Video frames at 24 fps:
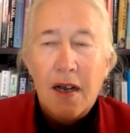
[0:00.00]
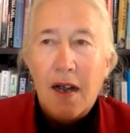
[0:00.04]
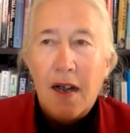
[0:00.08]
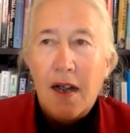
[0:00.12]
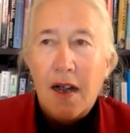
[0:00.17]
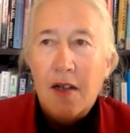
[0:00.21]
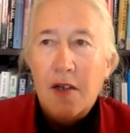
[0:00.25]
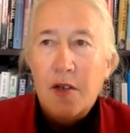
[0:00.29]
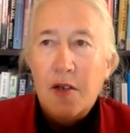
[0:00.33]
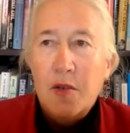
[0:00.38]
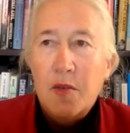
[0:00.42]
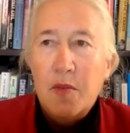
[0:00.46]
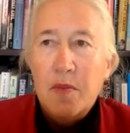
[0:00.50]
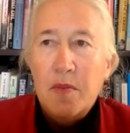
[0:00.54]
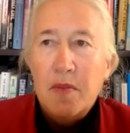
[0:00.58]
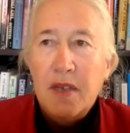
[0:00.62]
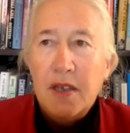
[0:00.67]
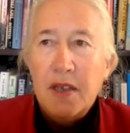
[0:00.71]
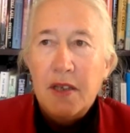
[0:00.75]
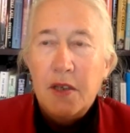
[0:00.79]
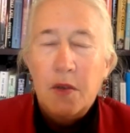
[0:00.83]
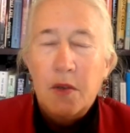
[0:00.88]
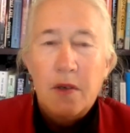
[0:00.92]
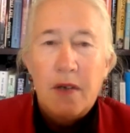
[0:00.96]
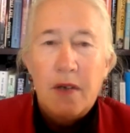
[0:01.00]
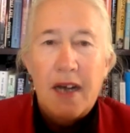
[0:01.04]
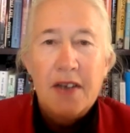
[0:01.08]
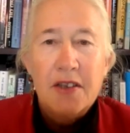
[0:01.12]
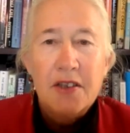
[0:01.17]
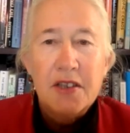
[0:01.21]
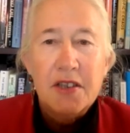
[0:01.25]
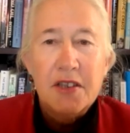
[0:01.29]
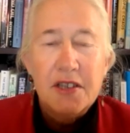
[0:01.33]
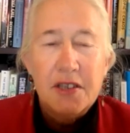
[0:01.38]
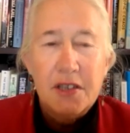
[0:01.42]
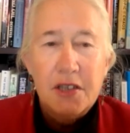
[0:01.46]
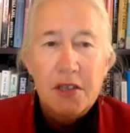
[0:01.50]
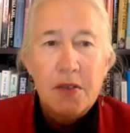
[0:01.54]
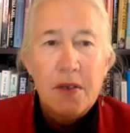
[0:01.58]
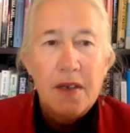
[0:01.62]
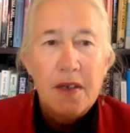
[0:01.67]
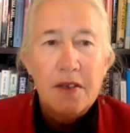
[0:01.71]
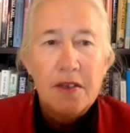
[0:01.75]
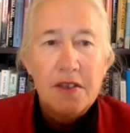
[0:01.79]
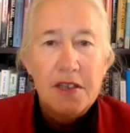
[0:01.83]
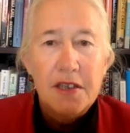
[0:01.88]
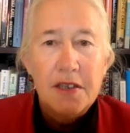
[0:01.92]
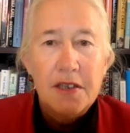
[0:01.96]
Um, there were actually two
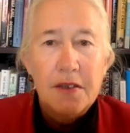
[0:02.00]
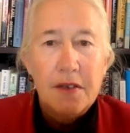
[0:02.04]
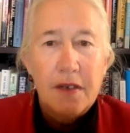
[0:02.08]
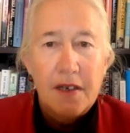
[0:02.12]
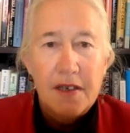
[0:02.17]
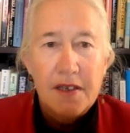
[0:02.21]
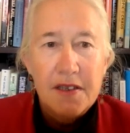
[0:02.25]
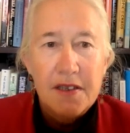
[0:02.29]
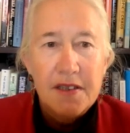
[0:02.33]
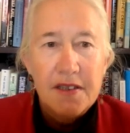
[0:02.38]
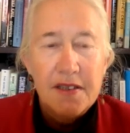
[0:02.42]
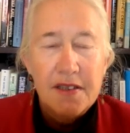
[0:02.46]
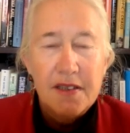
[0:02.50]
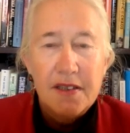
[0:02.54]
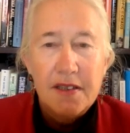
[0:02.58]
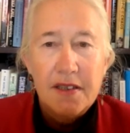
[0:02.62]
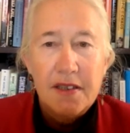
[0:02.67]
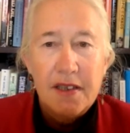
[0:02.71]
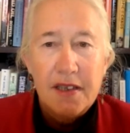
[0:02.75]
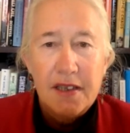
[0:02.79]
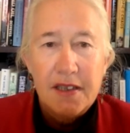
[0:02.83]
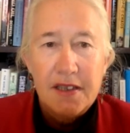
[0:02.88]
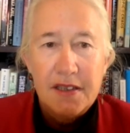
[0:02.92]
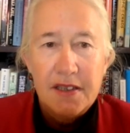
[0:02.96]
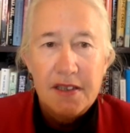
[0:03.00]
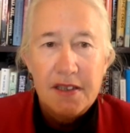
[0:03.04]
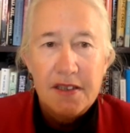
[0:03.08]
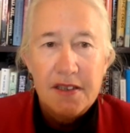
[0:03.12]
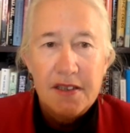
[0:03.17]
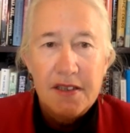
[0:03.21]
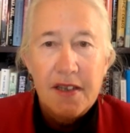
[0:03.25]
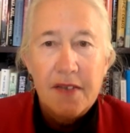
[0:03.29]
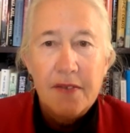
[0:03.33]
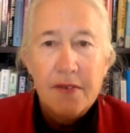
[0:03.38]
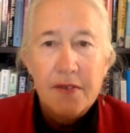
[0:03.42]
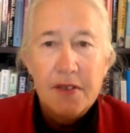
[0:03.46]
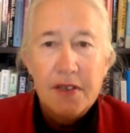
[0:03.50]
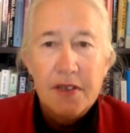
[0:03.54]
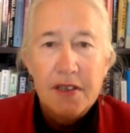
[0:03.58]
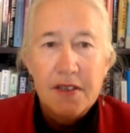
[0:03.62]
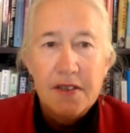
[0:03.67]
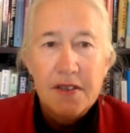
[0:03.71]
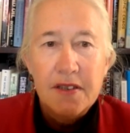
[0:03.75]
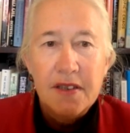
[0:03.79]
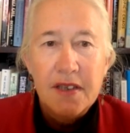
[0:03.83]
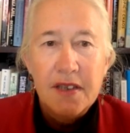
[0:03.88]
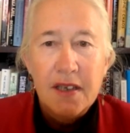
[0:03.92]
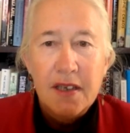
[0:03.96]
energy crises in the nineteen
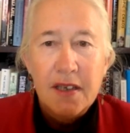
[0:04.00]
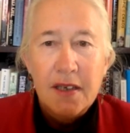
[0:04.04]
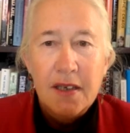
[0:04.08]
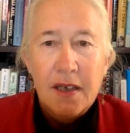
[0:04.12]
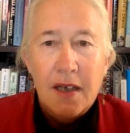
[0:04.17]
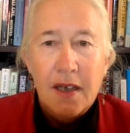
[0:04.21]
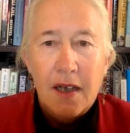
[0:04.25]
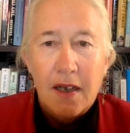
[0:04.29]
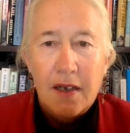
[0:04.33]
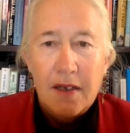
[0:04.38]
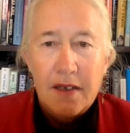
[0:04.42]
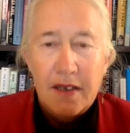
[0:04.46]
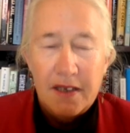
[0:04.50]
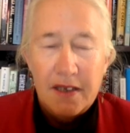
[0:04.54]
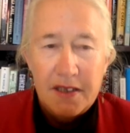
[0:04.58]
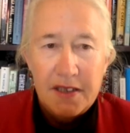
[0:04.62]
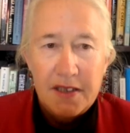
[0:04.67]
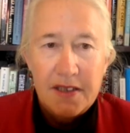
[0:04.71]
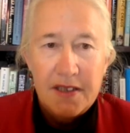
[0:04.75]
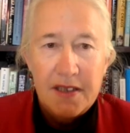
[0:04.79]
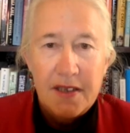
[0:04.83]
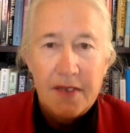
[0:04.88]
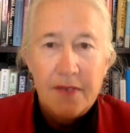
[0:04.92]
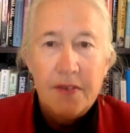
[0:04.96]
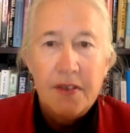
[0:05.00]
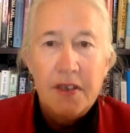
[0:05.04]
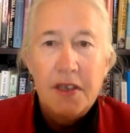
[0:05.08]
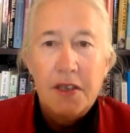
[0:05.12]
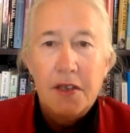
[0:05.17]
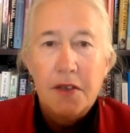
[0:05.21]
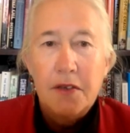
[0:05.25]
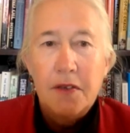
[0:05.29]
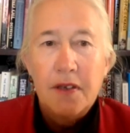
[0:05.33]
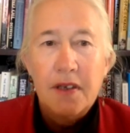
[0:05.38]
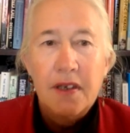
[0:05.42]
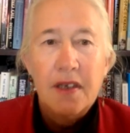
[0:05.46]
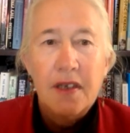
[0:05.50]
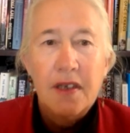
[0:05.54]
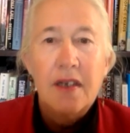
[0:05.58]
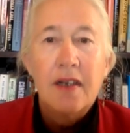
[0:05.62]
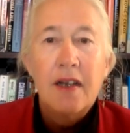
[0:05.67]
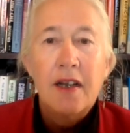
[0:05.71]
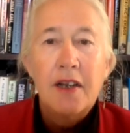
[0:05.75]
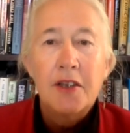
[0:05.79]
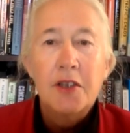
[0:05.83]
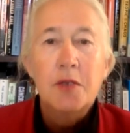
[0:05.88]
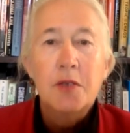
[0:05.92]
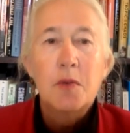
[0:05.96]
seventies, uh, nineteen seventy-three and
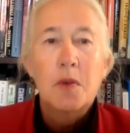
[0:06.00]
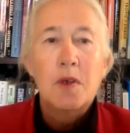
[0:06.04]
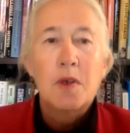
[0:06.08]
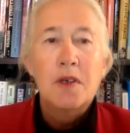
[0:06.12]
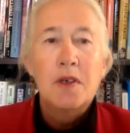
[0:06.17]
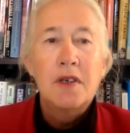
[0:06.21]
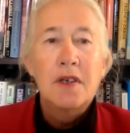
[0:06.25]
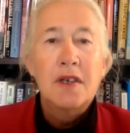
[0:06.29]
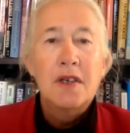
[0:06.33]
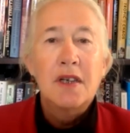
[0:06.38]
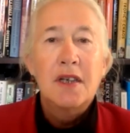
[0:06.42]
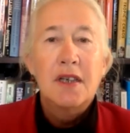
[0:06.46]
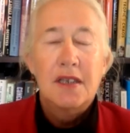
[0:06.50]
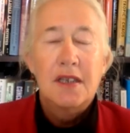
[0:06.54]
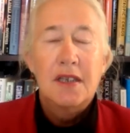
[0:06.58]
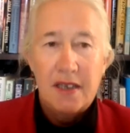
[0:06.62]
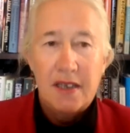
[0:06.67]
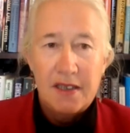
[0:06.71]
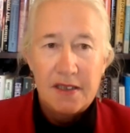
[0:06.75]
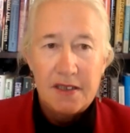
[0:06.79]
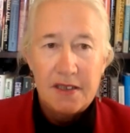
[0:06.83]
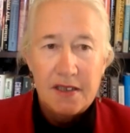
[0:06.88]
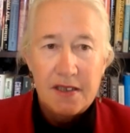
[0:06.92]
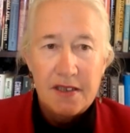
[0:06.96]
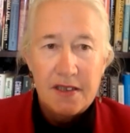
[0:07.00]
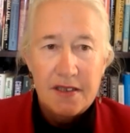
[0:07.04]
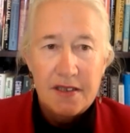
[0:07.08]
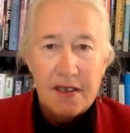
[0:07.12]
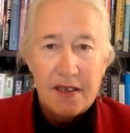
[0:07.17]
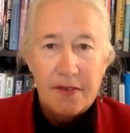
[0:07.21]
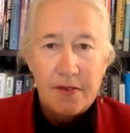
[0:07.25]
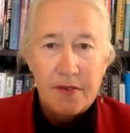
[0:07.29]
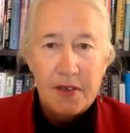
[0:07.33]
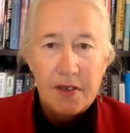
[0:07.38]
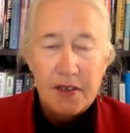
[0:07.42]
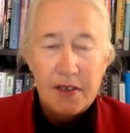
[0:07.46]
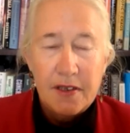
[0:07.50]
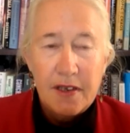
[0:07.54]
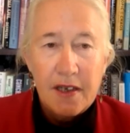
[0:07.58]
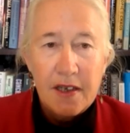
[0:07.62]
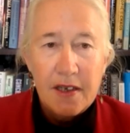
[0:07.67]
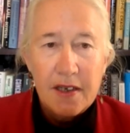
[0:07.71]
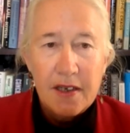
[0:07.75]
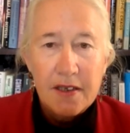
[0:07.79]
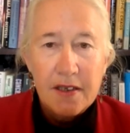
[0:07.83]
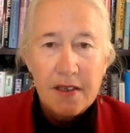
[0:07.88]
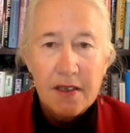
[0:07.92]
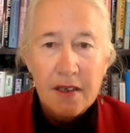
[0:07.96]
another one in nineteen
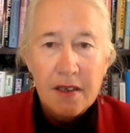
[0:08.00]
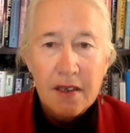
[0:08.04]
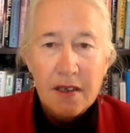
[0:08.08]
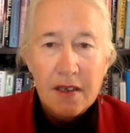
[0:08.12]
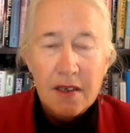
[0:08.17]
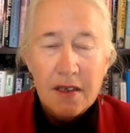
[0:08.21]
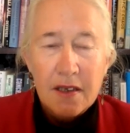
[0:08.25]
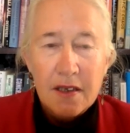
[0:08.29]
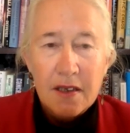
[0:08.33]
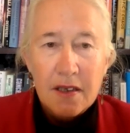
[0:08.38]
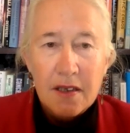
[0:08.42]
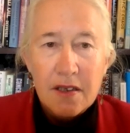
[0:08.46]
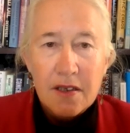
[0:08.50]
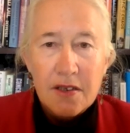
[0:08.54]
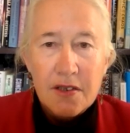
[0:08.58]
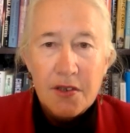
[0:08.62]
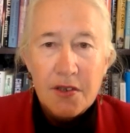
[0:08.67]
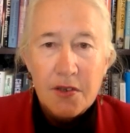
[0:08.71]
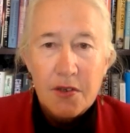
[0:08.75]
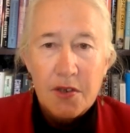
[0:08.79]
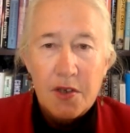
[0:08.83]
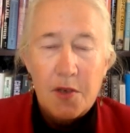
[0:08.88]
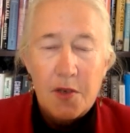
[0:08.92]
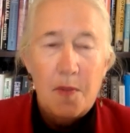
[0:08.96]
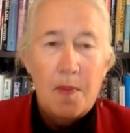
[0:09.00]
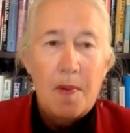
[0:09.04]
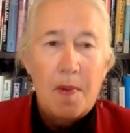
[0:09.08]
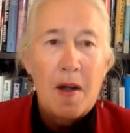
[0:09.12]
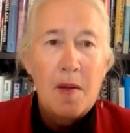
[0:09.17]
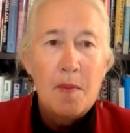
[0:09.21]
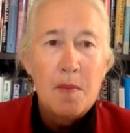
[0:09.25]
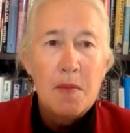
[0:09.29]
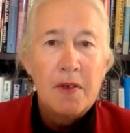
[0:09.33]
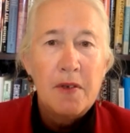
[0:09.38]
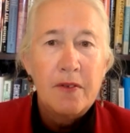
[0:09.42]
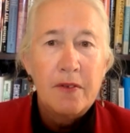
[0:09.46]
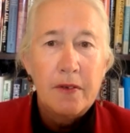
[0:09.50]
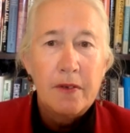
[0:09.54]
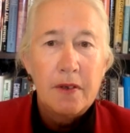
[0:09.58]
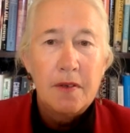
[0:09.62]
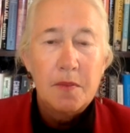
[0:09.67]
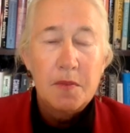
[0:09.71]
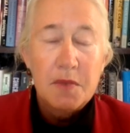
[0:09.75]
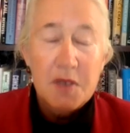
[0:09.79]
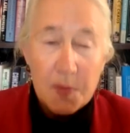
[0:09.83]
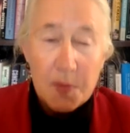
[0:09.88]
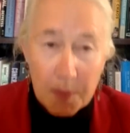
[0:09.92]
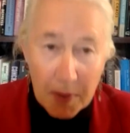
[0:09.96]
seventy-nine. So the Department of,
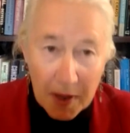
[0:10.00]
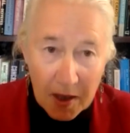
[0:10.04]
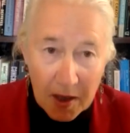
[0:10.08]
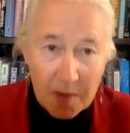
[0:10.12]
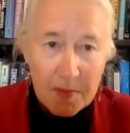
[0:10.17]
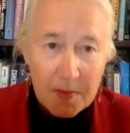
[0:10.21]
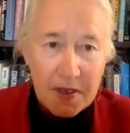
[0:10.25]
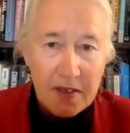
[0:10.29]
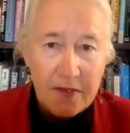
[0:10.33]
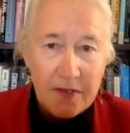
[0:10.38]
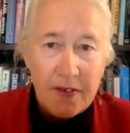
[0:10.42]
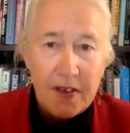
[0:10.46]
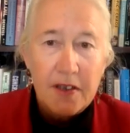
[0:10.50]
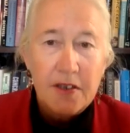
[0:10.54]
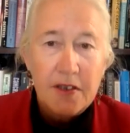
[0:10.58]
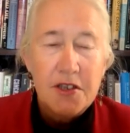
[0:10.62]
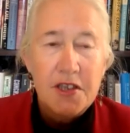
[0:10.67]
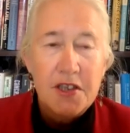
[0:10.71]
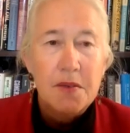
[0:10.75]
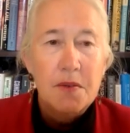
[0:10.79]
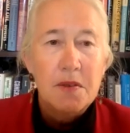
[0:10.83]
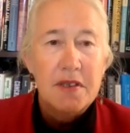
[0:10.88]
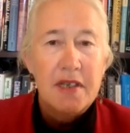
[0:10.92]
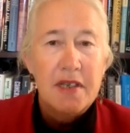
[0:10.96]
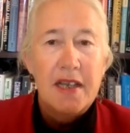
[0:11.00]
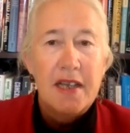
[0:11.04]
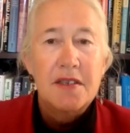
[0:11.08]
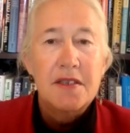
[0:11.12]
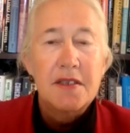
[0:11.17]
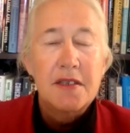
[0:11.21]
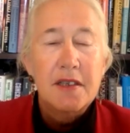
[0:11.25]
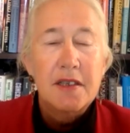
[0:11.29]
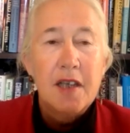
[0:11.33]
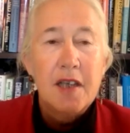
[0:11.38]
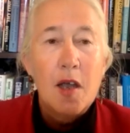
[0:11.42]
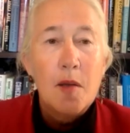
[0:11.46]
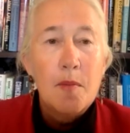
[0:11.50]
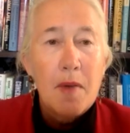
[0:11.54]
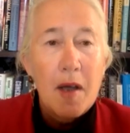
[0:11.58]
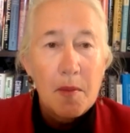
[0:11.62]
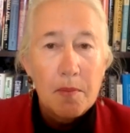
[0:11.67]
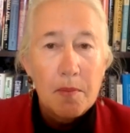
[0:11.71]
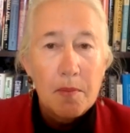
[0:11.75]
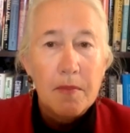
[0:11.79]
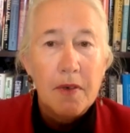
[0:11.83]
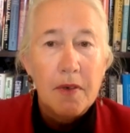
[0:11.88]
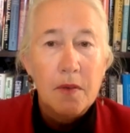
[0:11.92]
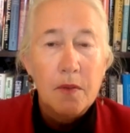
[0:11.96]
Department of Energy was asked to come
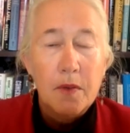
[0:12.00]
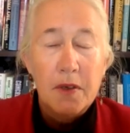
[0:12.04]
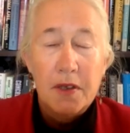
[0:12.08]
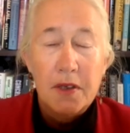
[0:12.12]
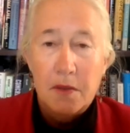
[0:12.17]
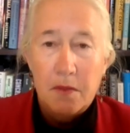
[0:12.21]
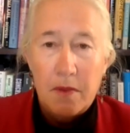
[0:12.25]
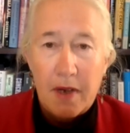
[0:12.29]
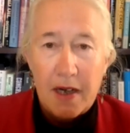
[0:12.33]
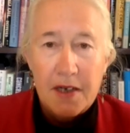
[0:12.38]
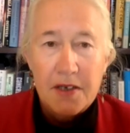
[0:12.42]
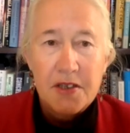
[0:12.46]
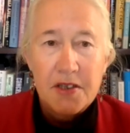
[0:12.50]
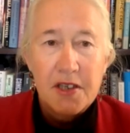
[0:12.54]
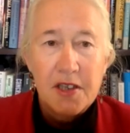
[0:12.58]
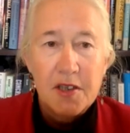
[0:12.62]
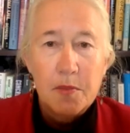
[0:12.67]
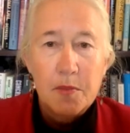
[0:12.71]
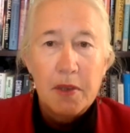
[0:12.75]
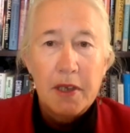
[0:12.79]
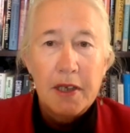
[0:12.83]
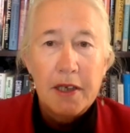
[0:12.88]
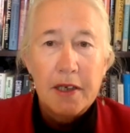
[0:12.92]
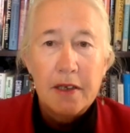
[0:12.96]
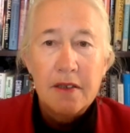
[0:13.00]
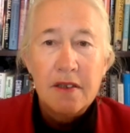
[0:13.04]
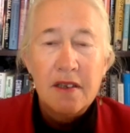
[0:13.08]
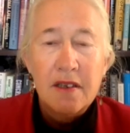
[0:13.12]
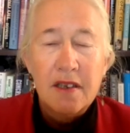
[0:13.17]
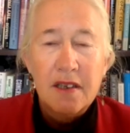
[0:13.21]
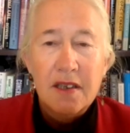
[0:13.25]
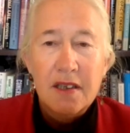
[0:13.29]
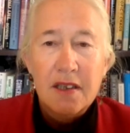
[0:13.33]
up with a rationing plan.